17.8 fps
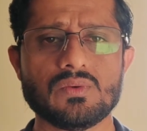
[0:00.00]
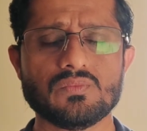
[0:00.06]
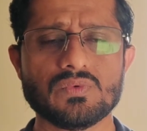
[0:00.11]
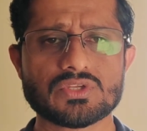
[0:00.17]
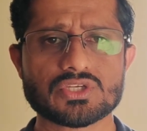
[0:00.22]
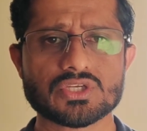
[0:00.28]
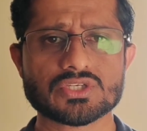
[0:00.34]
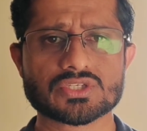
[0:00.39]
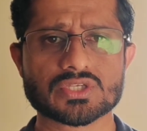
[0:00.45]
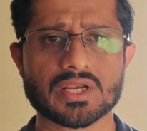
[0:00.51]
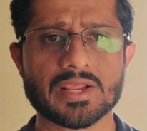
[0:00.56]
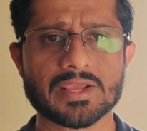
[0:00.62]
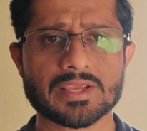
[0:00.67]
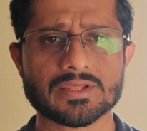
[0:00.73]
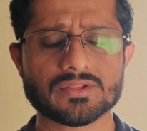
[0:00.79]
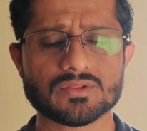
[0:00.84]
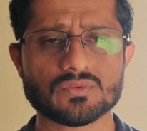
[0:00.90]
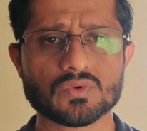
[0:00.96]
which is
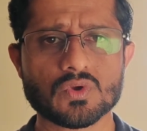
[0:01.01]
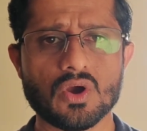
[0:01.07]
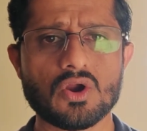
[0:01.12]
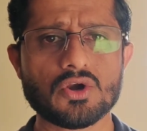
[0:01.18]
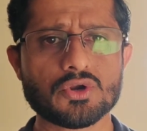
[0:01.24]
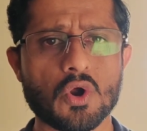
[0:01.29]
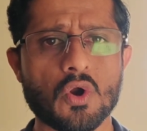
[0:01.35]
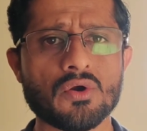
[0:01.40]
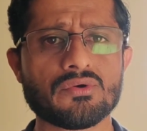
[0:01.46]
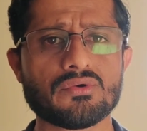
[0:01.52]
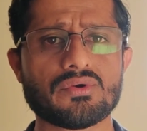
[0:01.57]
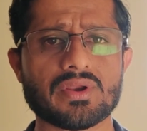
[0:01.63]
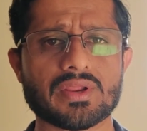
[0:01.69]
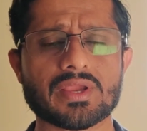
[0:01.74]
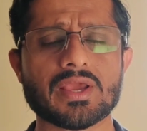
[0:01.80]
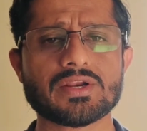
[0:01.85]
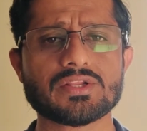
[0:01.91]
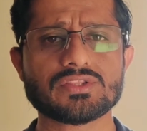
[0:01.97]
like a God
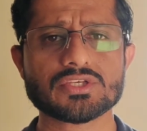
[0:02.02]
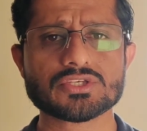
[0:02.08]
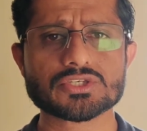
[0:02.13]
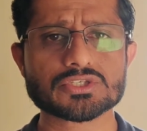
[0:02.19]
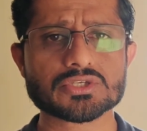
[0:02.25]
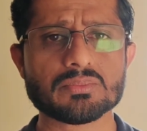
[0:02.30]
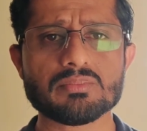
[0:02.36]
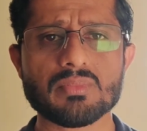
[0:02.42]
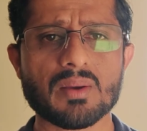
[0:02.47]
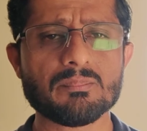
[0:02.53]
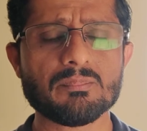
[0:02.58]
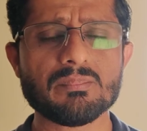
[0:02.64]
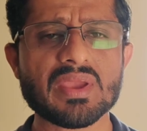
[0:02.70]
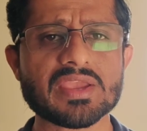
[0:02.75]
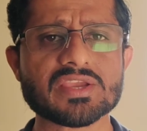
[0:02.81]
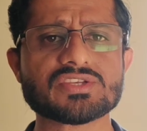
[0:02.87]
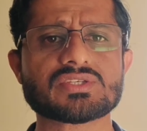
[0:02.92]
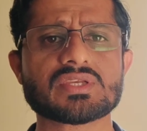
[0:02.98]
honoring, and this is
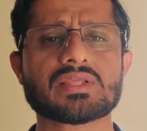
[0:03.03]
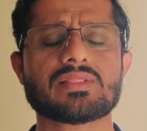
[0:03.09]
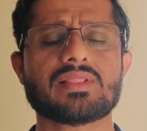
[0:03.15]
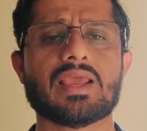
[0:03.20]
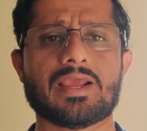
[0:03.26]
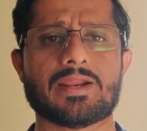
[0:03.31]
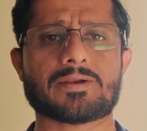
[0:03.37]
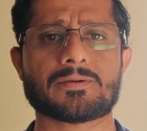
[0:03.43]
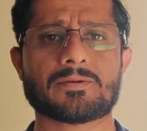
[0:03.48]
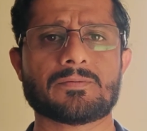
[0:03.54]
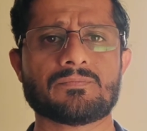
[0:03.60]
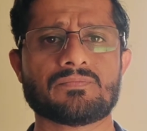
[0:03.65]
amazing that,